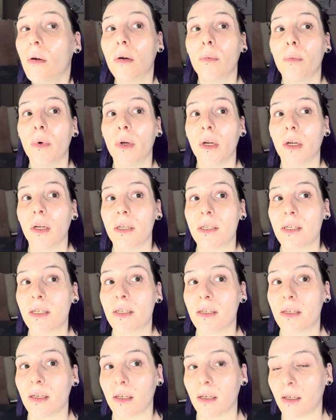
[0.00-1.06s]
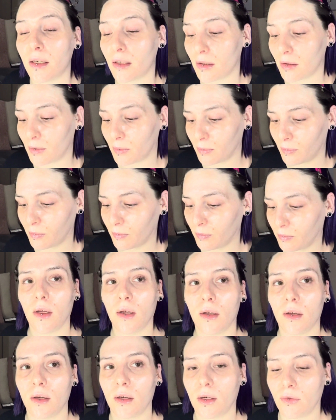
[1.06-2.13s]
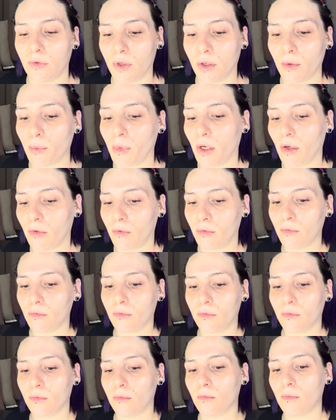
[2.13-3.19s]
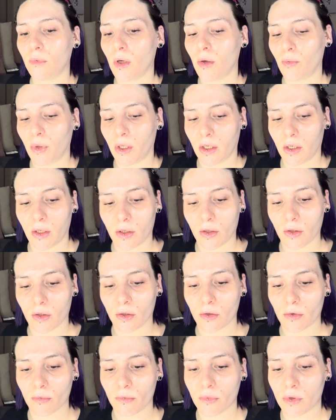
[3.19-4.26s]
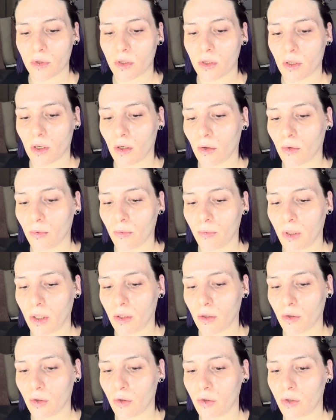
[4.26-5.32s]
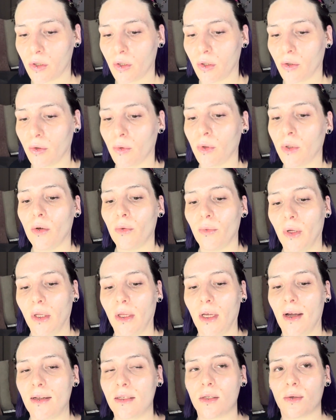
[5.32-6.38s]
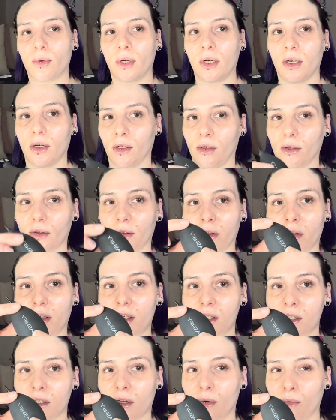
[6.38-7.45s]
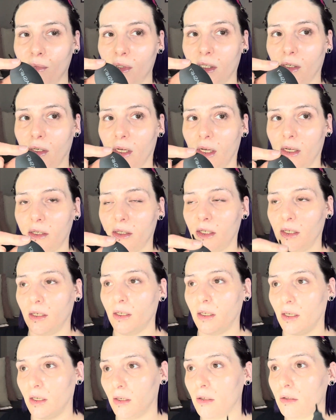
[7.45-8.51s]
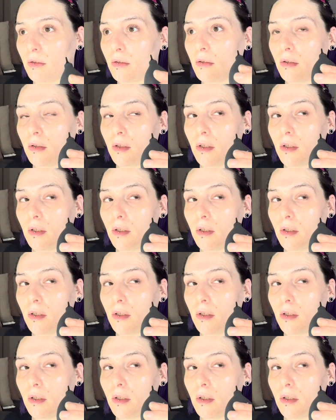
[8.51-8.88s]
But it gets sticky after about a minute or so, minute or two. But that's where this comes in handy again.